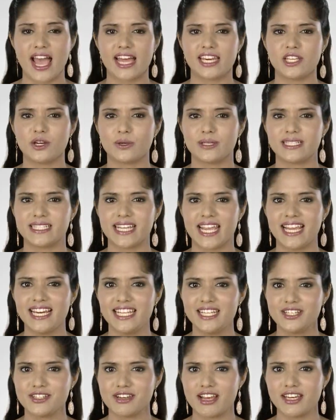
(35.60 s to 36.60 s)
and your
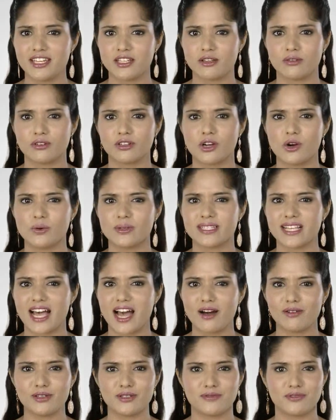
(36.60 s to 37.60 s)
daily schedule goes
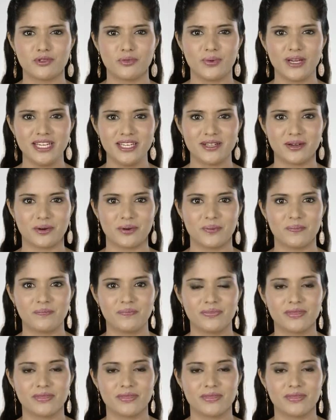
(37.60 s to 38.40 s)
out of the window.